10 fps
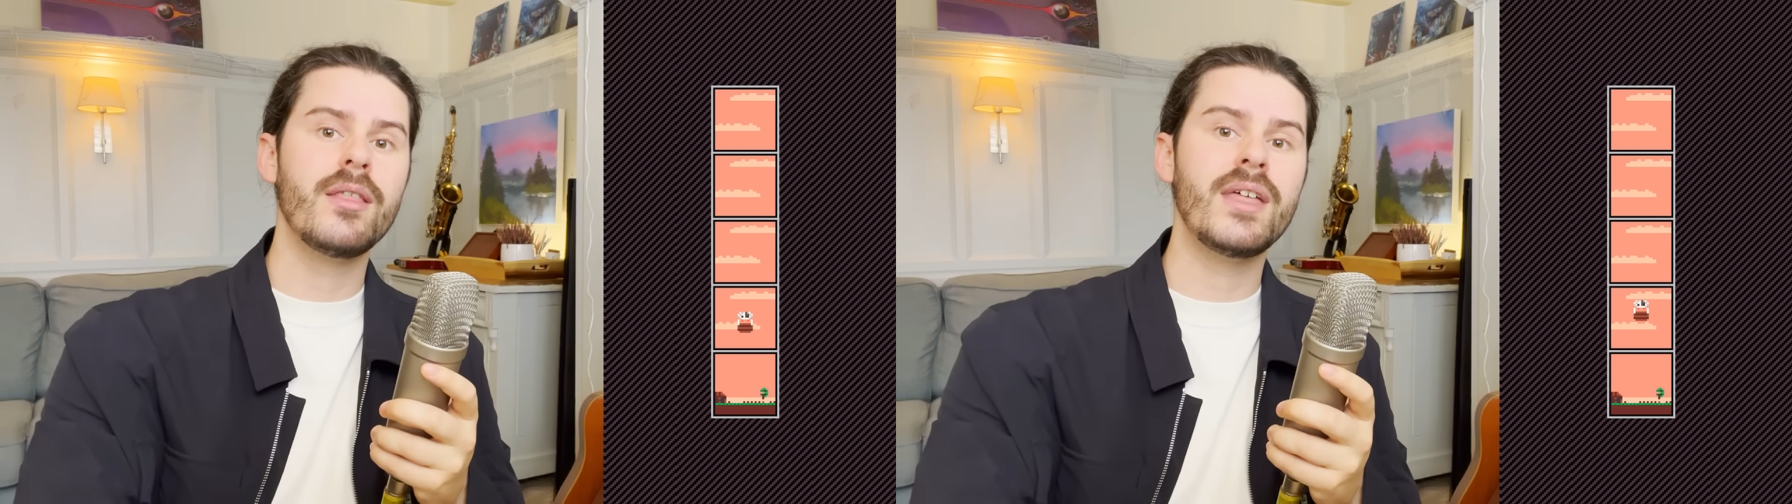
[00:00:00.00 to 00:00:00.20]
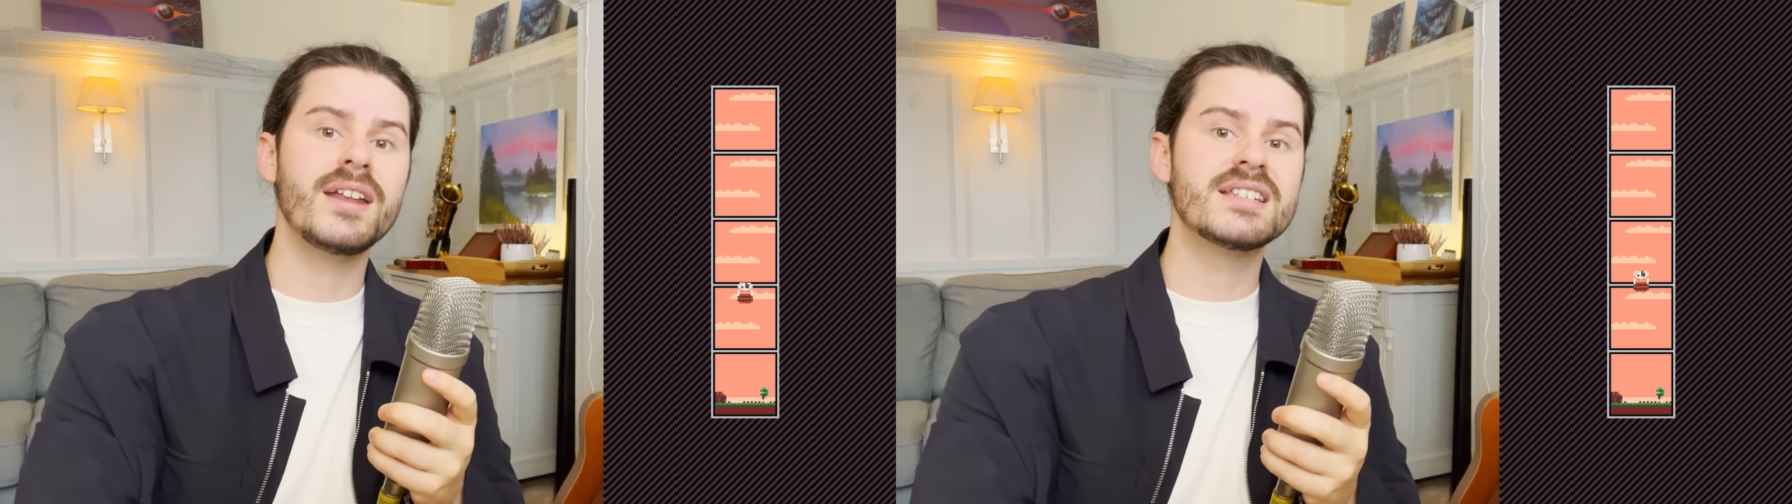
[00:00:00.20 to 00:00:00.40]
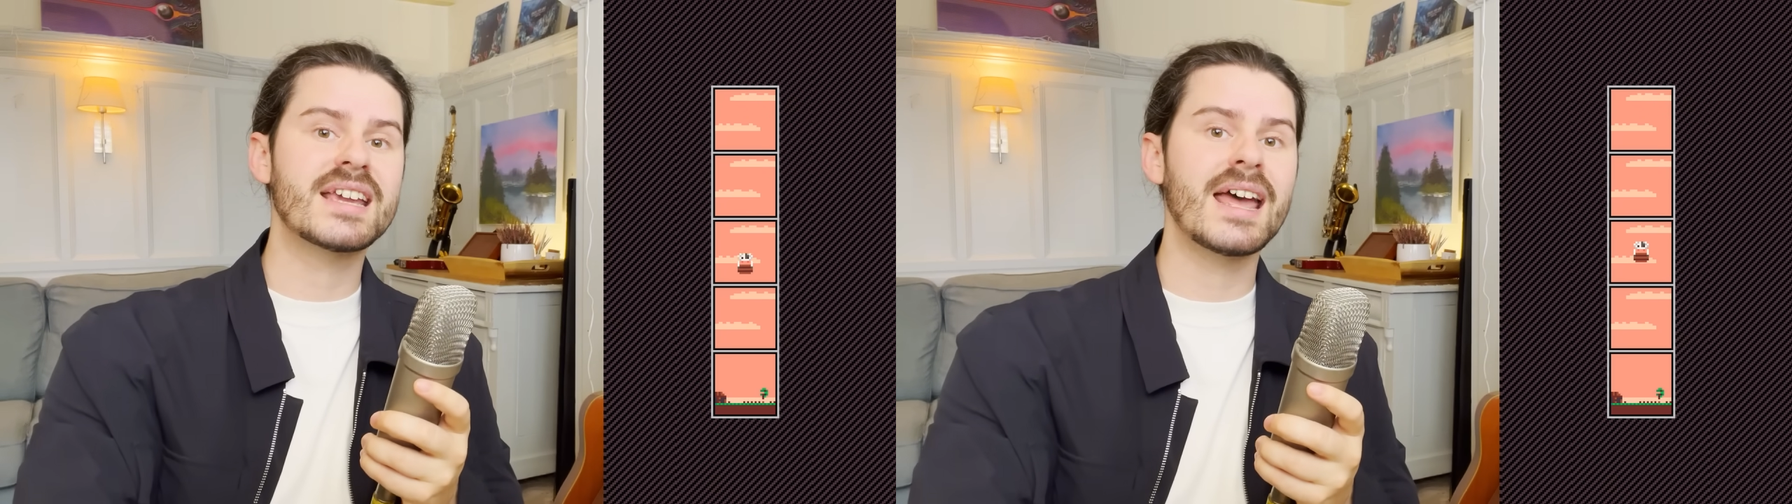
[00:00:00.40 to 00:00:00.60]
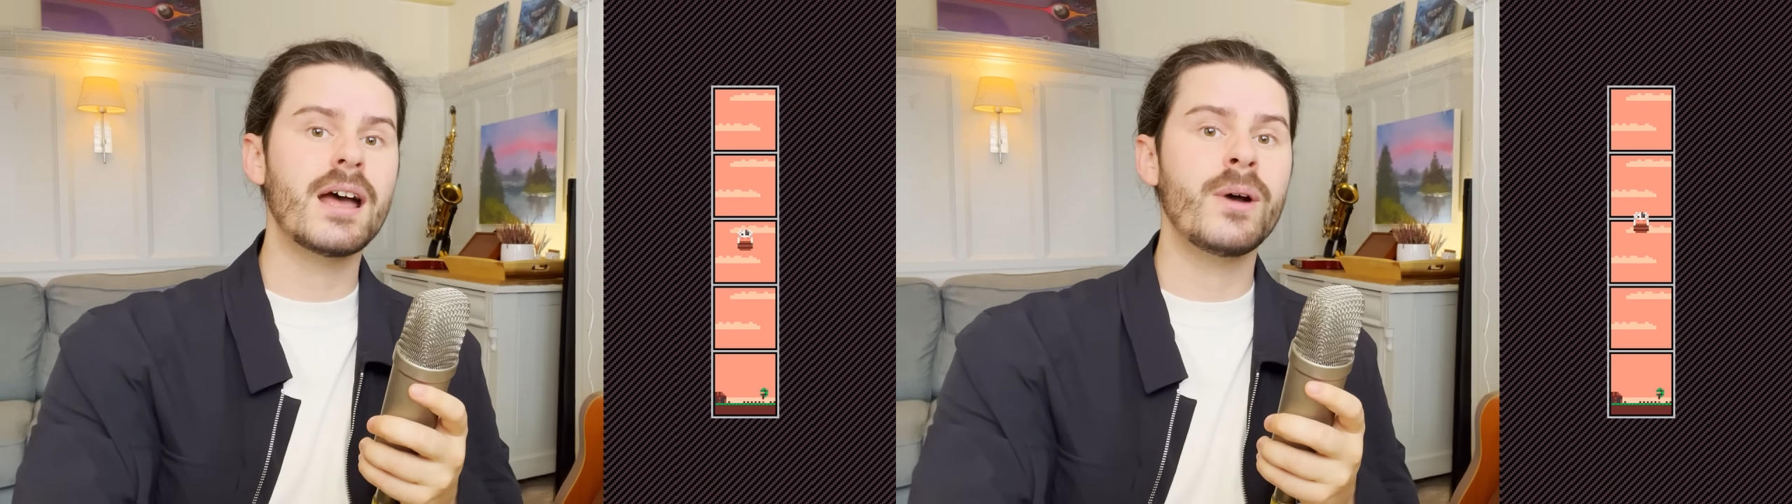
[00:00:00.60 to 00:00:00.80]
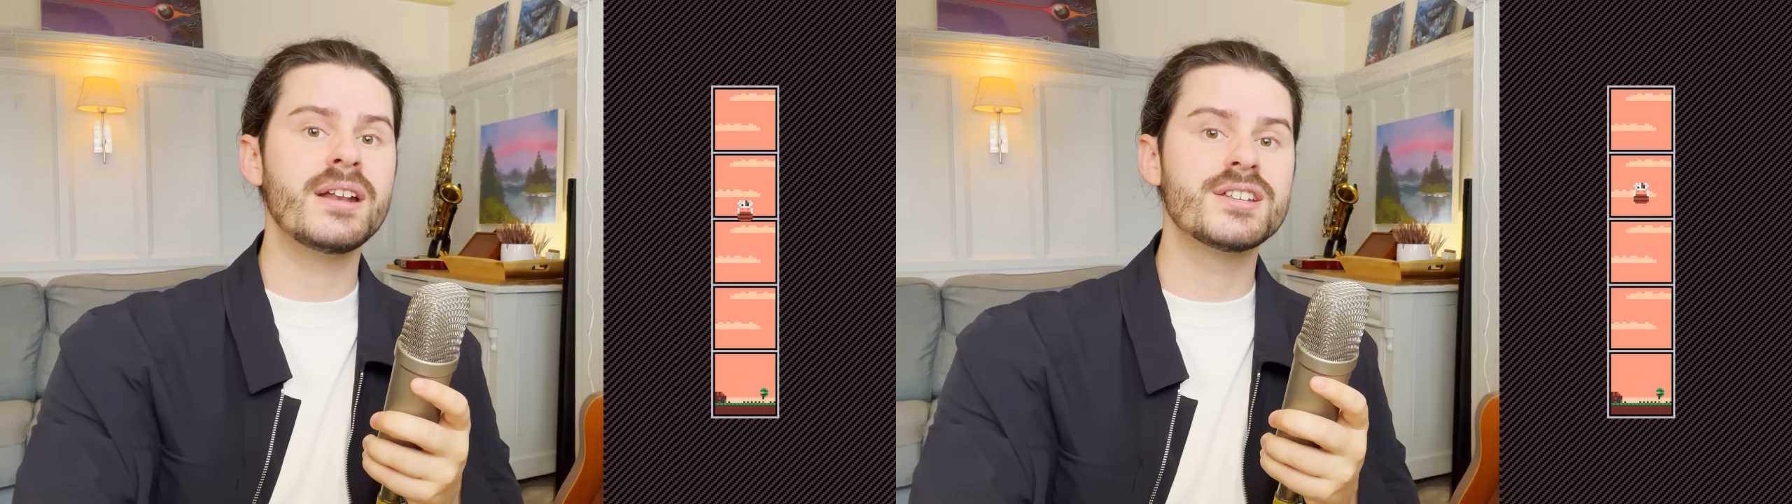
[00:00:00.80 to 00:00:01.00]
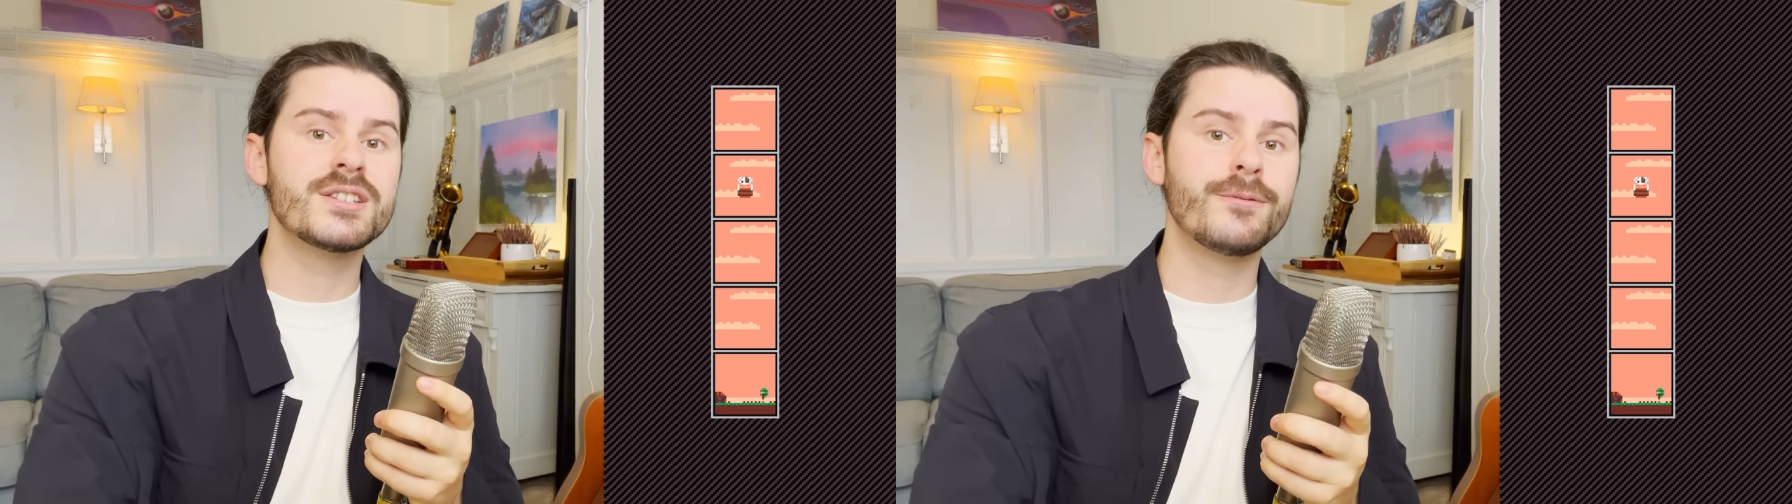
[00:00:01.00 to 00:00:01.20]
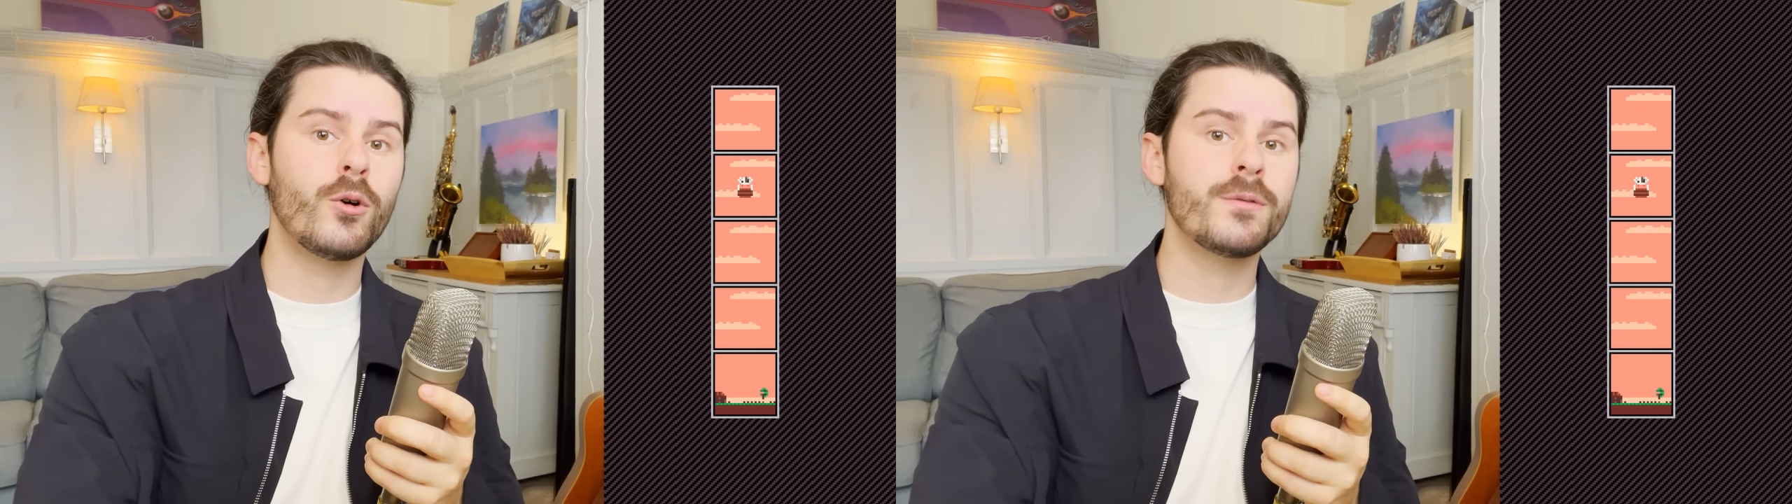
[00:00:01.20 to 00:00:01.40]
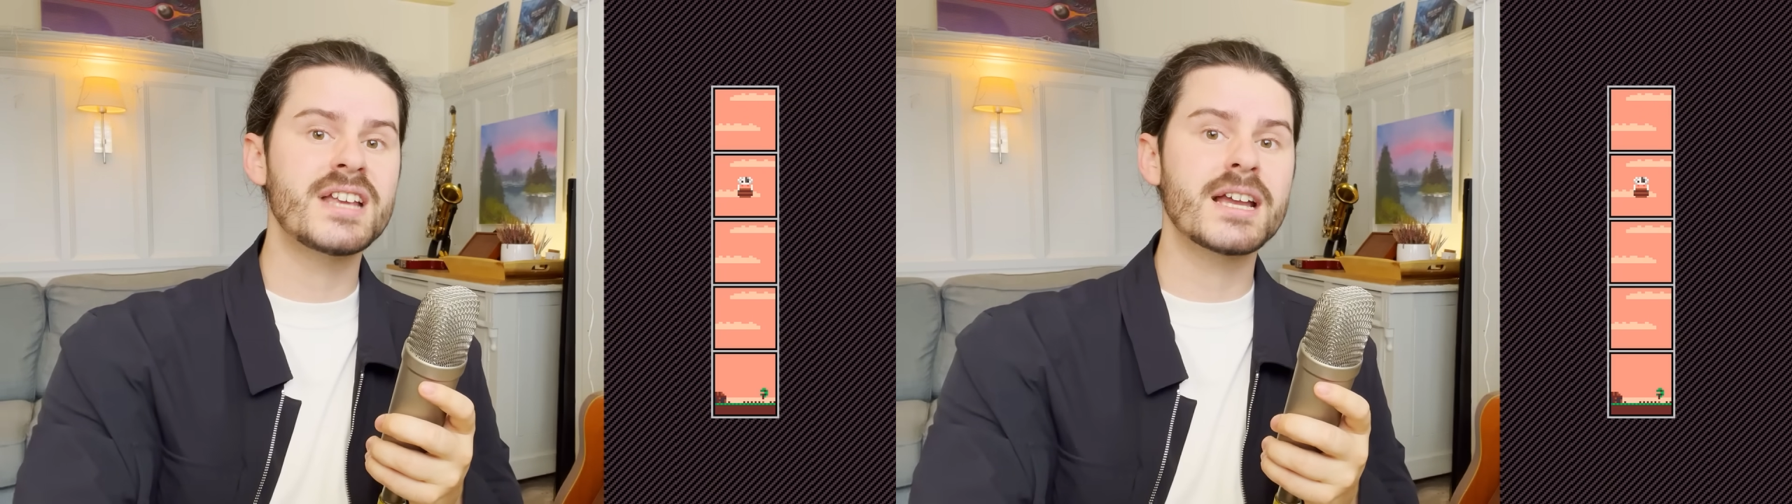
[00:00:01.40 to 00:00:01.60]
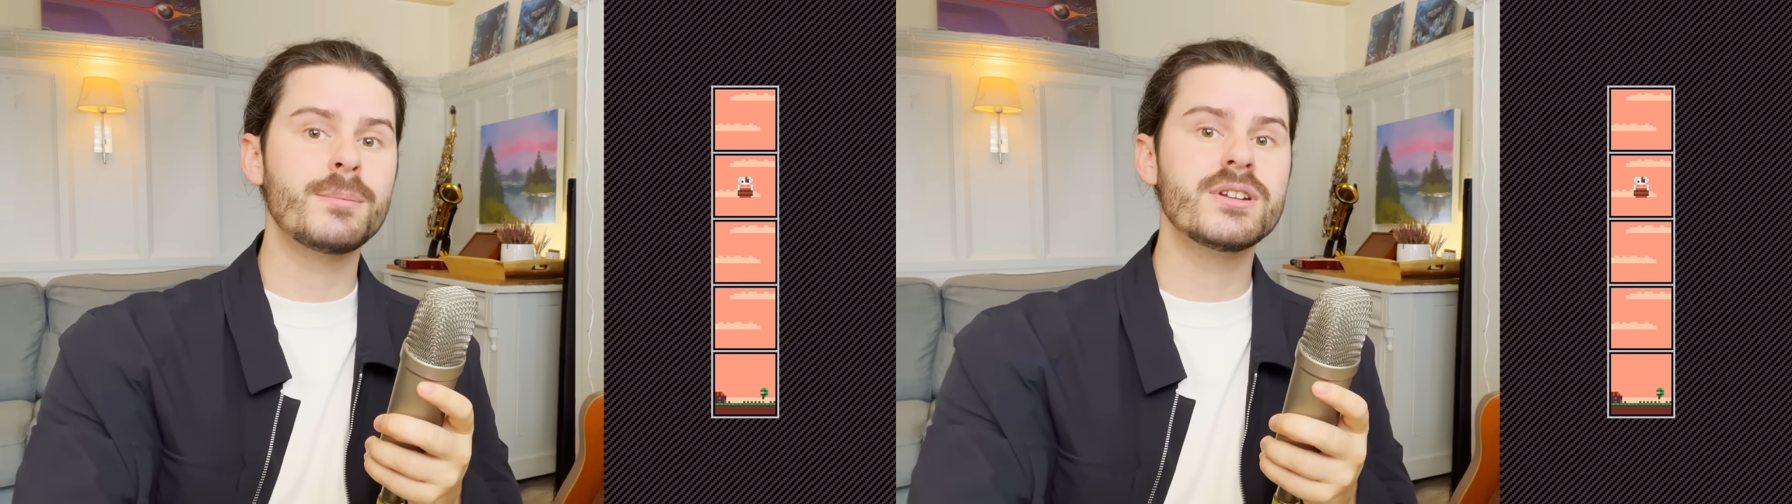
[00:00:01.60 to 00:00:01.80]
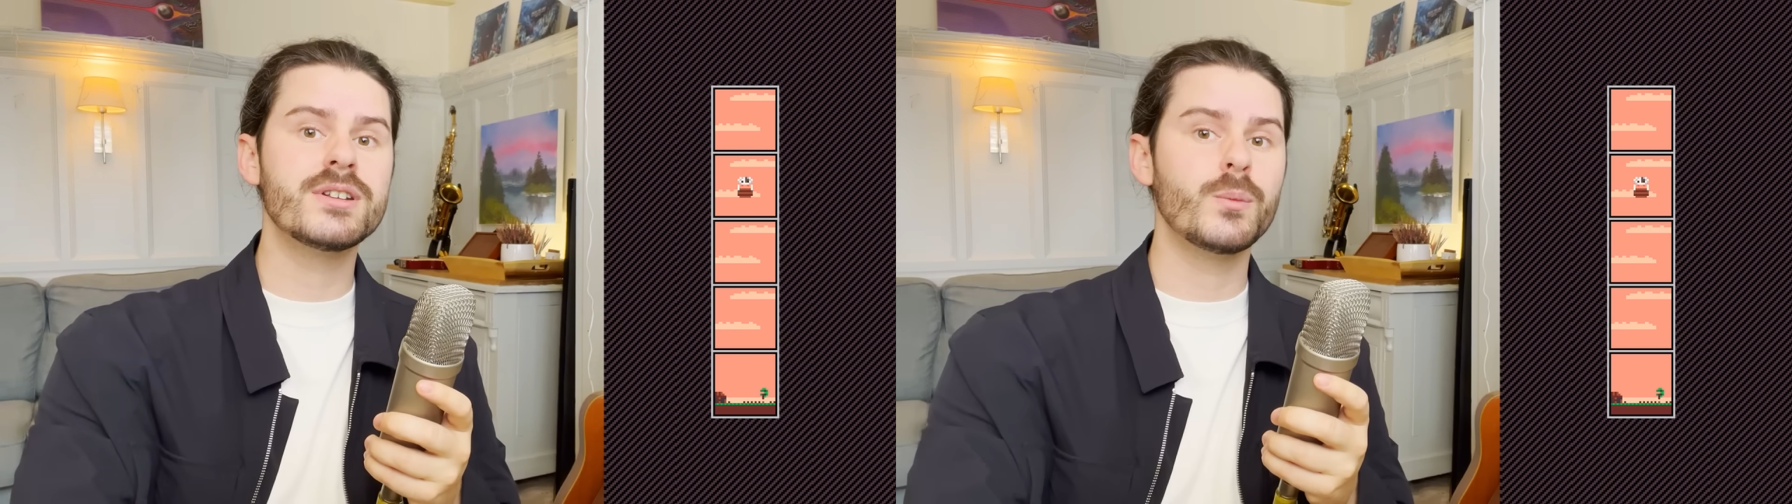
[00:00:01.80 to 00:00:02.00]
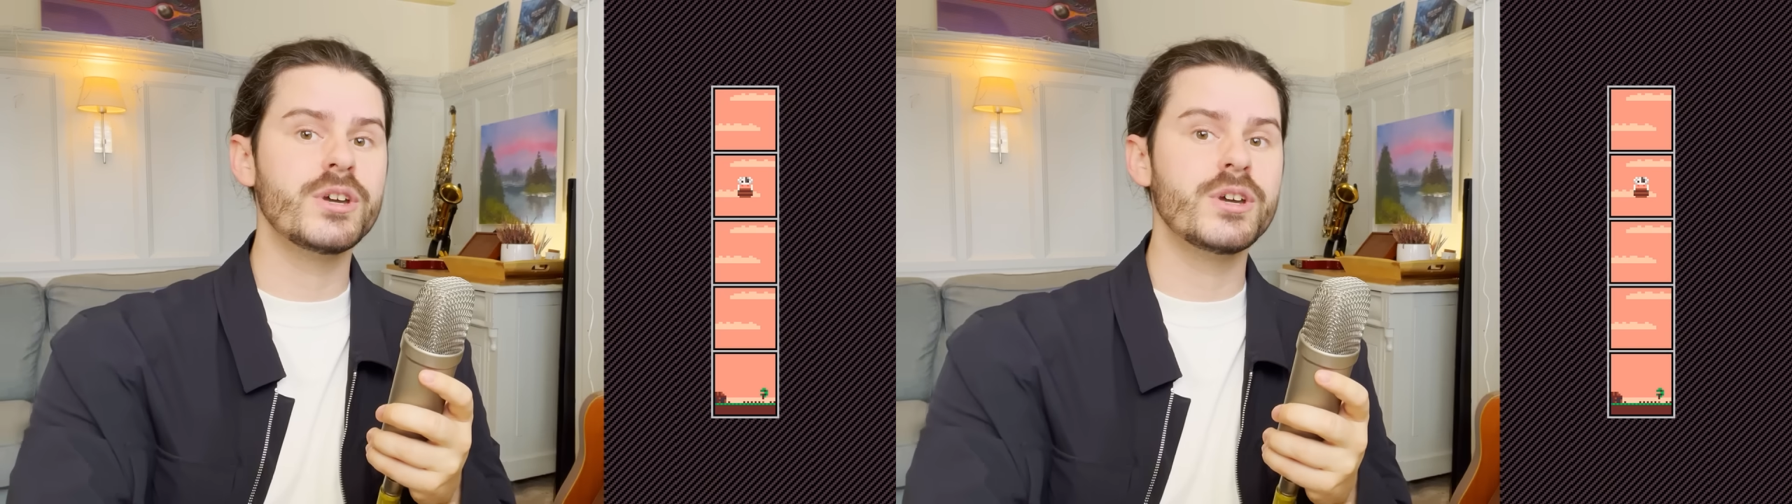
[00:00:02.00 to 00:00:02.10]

Then as the cow enters the 4th segment,